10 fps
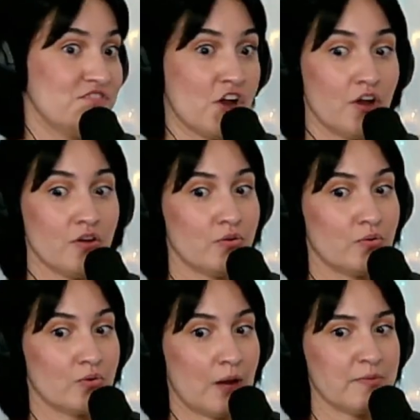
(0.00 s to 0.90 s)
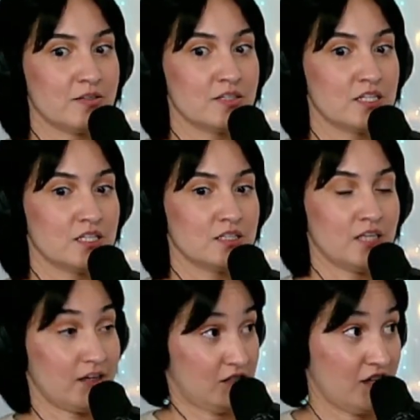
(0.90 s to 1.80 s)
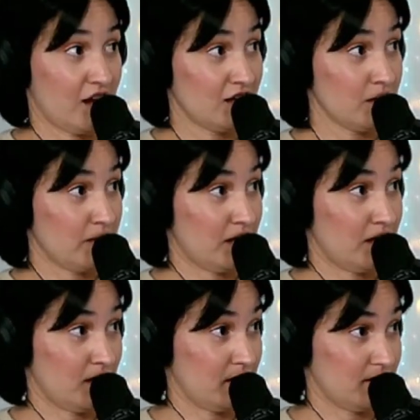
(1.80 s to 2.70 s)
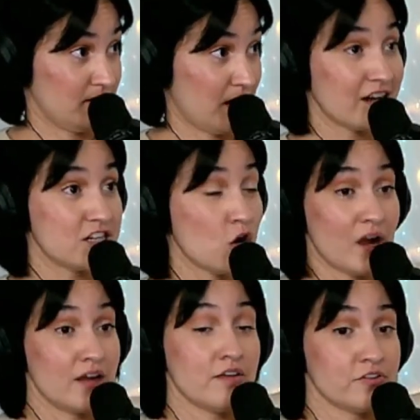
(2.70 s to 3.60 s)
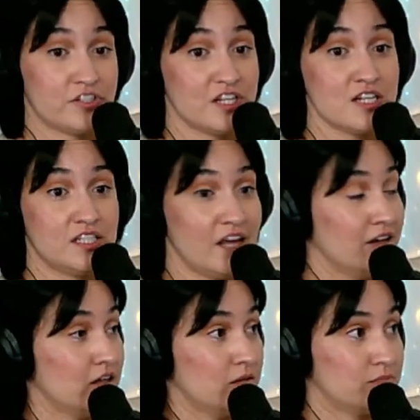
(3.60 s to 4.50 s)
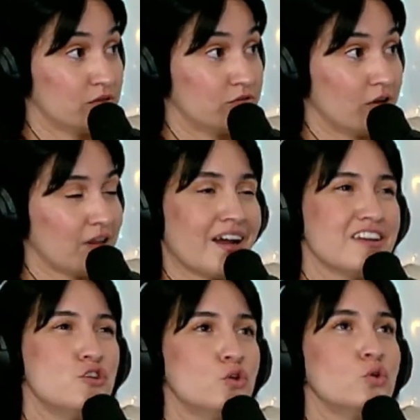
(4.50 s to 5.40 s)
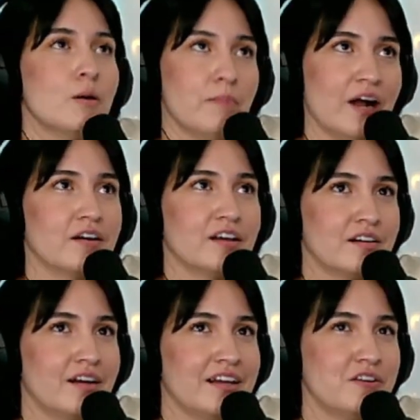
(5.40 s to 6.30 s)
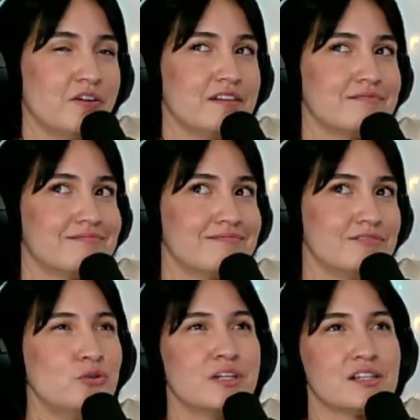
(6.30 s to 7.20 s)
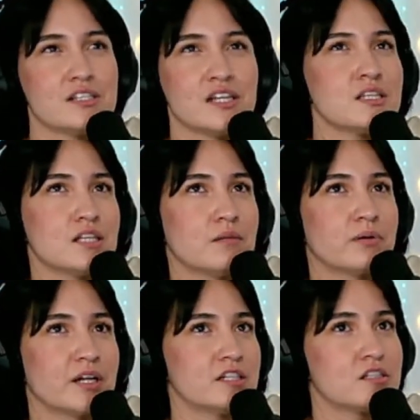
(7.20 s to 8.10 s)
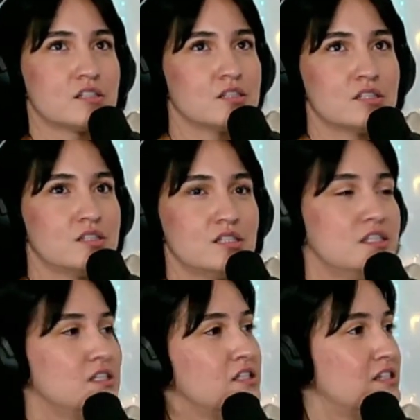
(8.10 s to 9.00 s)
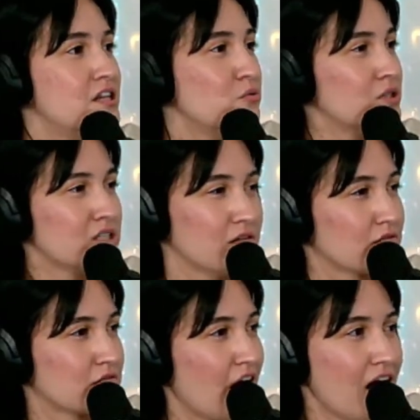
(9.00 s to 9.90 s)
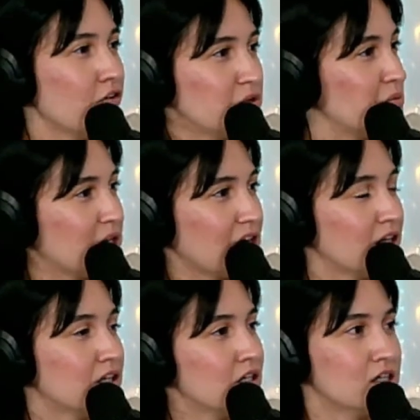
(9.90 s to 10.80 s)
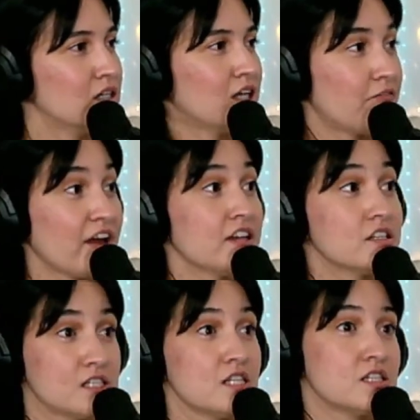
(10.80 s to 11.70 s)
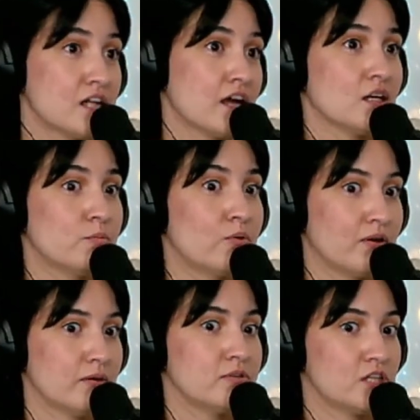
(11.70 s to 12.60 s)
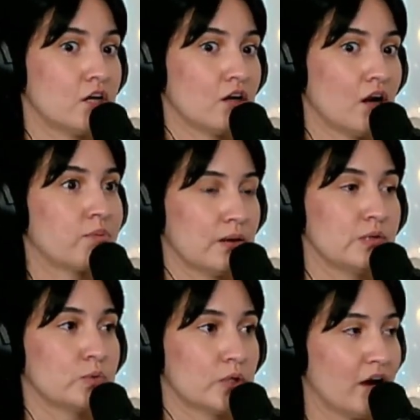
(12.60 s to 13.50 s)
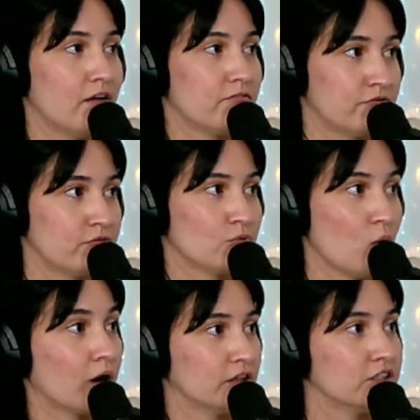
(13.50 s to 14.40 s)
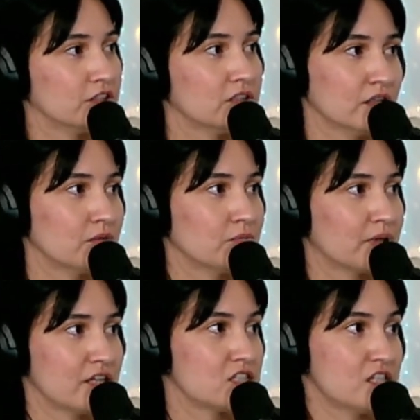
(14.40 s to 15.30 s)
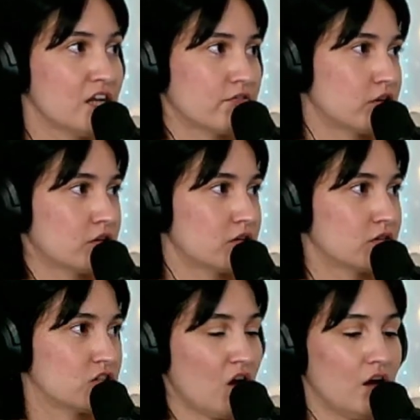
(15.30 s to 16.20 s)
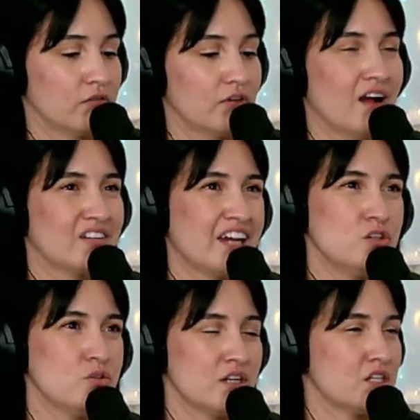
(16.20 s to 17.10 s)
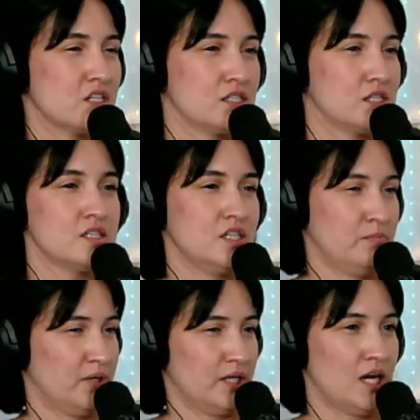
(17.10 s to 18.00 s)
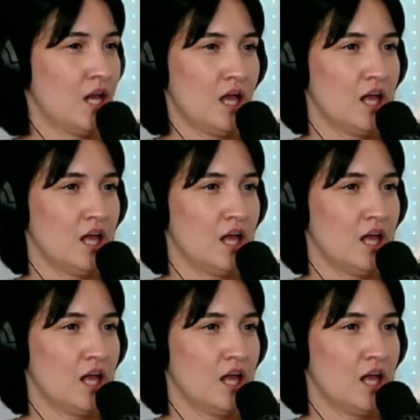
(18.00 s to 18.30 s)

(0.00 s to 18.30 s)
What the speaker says: No. I mean, like stand-up, I know I had never seen stand-up before. Like I knew about it. I know I knew it existed, but it wasn't around me. Yeah. If I had seen stand-up when I was younger, I probably would have wanted to do it. But I just never saw it around. I knew that it existed, but...